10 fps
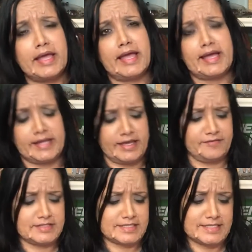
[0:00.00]
And
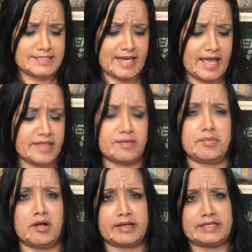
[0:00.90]
even today, the
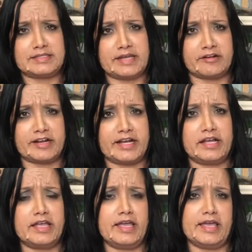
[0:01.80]
Balkans area
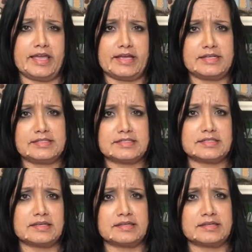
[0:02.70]
is